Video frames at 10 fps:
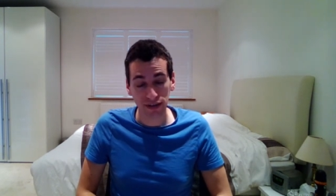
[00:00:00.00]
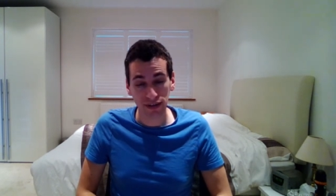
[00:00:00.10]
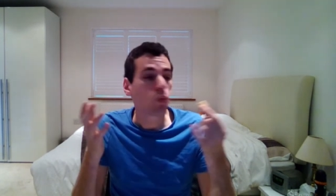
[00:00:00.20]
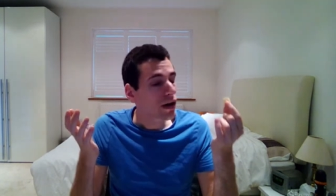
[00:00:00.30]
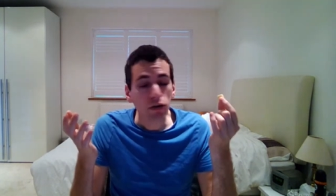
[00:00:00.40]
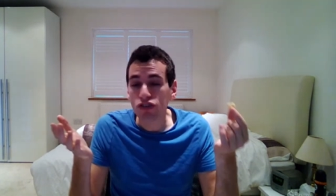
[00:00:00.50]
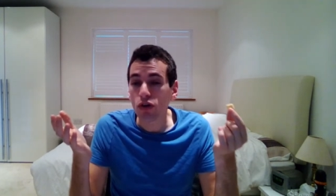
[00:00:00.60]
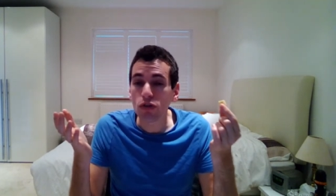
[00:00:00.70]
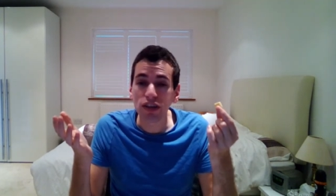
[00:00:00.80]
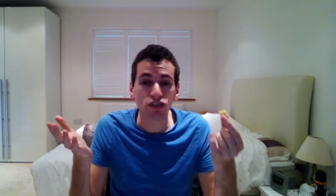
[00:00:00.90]
Why not
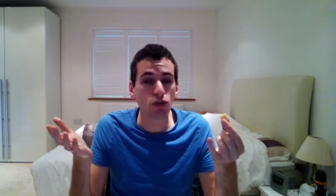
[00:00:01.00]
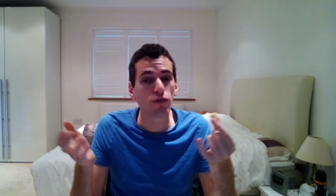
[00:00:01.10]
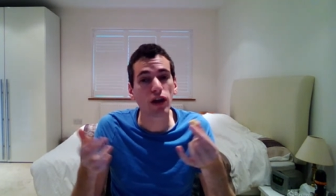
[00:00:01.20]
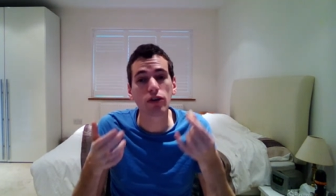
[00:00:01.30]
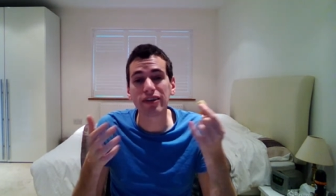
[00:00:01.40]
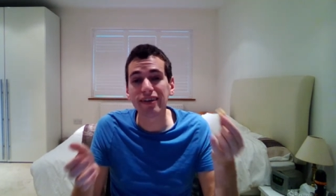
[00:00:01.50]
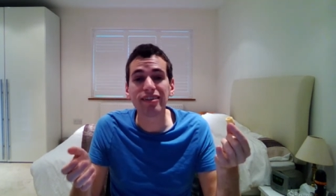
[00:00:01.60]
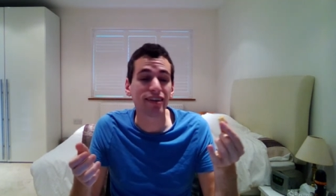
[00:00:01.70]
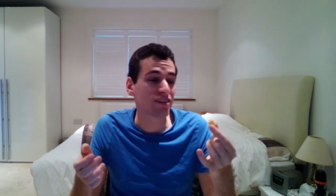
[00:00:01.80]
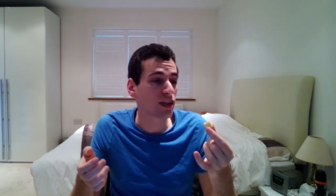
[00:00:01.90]
show these newfound
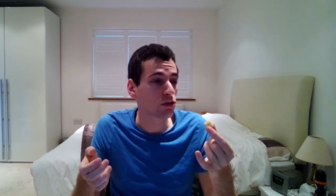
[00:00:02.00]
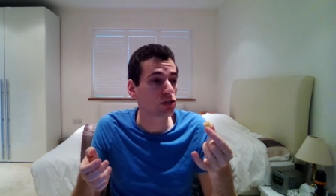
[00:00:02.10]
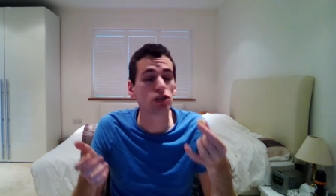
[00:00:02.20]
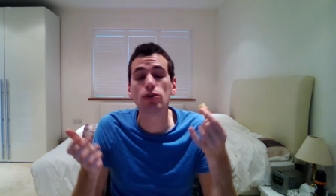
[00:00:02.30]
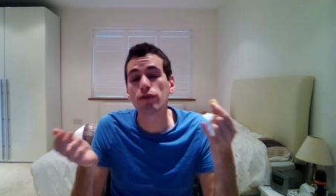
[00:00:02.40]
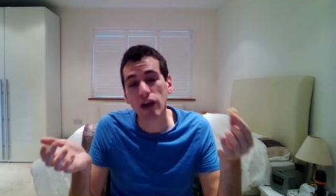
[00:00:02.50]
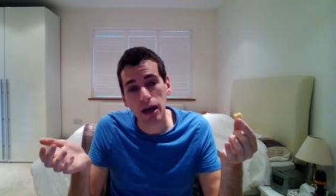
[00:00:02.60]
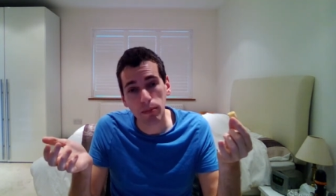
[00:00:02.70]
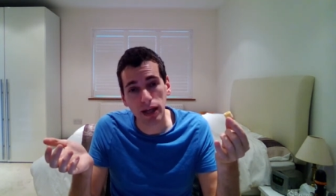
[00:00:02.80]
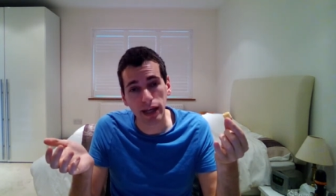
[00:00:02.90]
eating skills to your
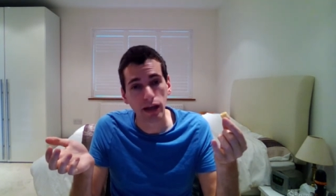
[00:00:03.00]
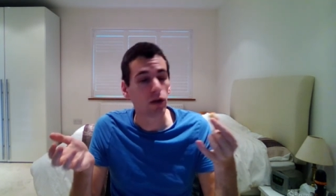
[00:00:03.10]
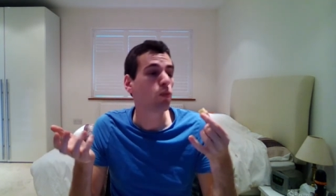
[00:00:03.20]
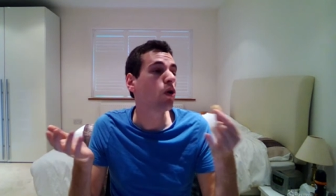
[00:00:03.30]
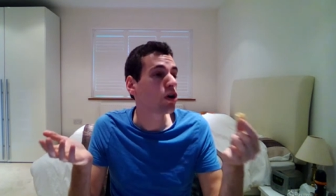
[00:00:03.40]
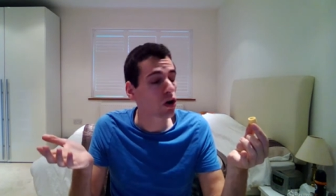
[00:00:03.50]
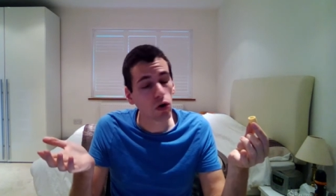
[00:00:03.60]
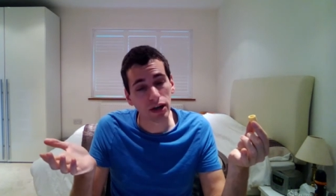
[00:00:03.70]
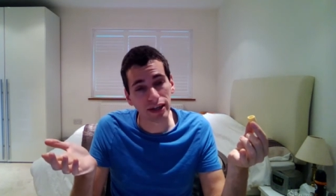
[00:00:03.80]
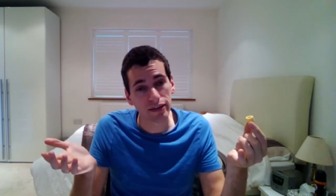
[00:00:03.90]
family, work
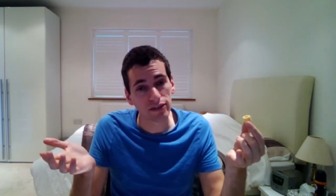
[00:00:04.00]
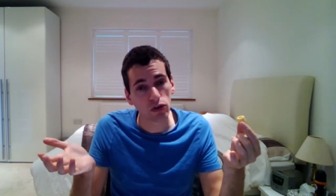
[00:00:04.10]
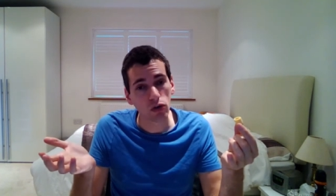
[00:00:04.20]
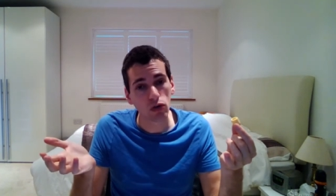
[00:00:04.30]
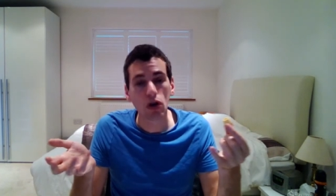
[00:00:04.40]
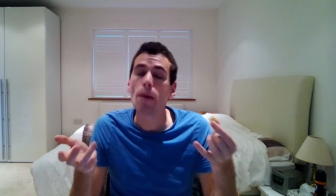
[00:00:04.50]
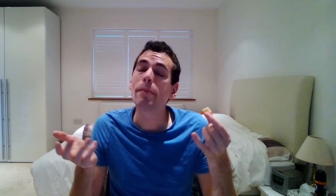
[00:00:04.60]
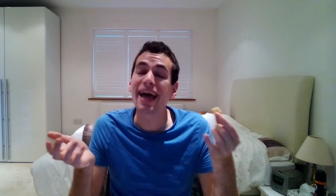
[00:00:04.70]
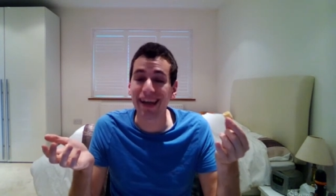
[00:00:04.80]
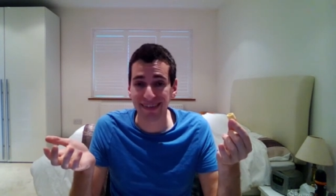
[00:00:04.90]
colleagues, or
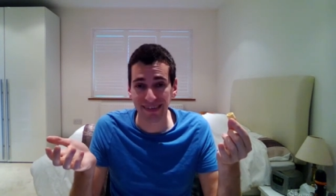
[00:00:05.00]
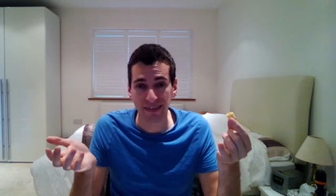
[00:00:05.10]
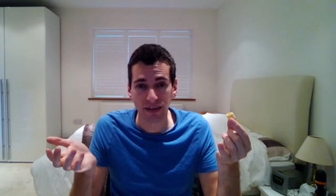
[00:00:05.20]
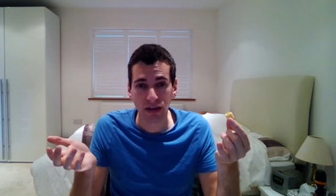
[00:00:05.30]
pets?